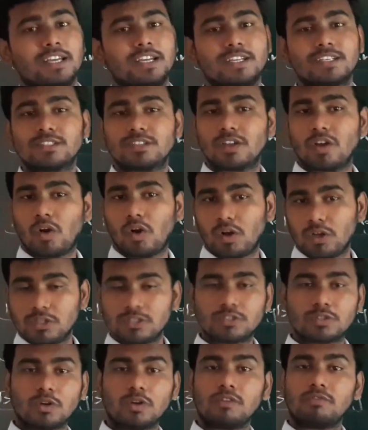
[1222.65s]
is
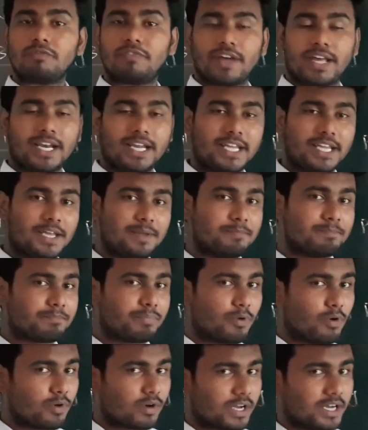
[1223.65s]
also very
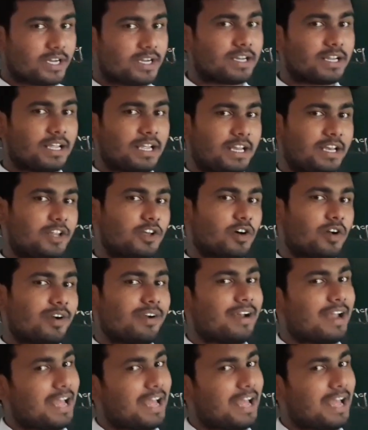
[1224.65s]
important in your